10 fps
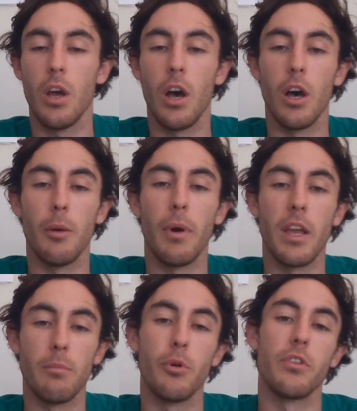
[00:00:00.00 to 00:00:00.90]
by
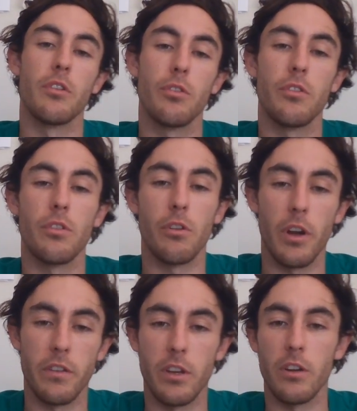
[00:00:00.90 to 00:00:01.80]
inputting certain
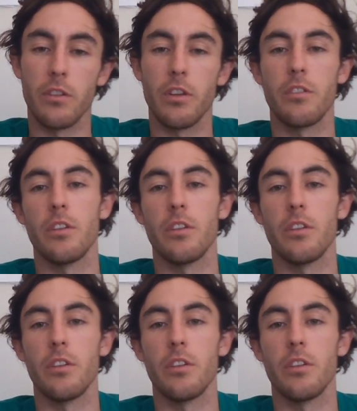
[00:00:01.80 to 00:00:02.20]
criteria such